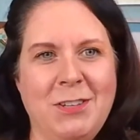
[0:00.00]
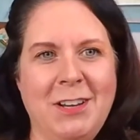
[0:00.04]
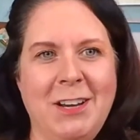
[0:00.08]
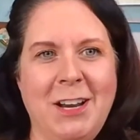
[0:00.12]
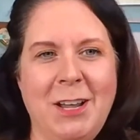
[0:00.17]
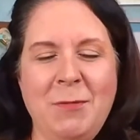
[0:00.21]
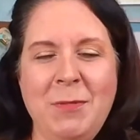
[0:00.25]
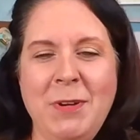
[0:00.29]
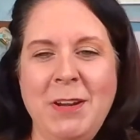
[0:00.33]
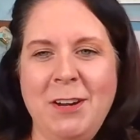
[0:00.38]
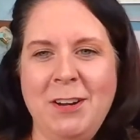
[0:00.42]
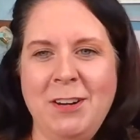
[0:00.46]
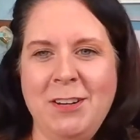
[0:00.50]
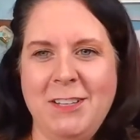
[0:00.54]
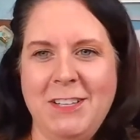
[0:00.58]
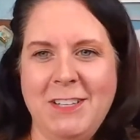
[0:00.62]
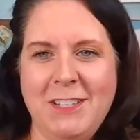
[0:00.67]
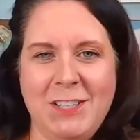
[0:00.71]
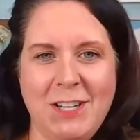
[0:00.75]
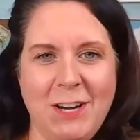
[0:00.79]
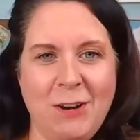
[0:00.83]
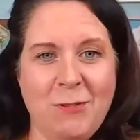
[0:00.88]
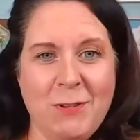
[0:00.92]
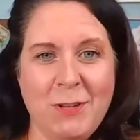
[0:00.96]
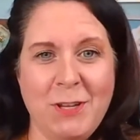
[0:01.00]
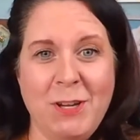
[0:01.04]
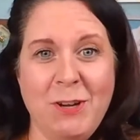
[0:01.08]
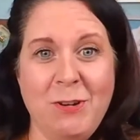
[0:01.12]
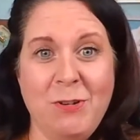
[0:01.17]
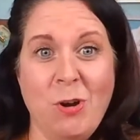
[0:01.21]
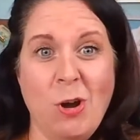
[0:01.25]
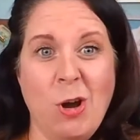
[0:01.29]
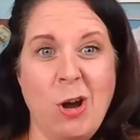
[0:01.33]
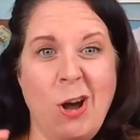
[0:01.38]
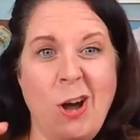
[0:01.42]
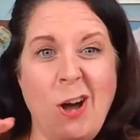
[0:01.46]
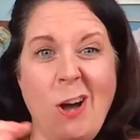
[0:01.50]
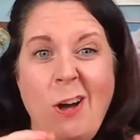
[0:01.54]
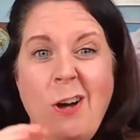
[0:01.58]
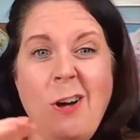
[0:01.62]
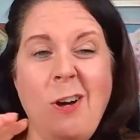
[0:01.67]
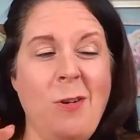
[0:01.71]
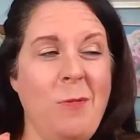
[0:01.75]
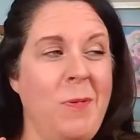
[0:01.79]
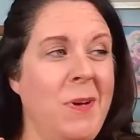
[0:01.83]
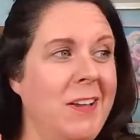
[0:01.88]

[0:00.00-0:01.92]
And I'm here to share with you all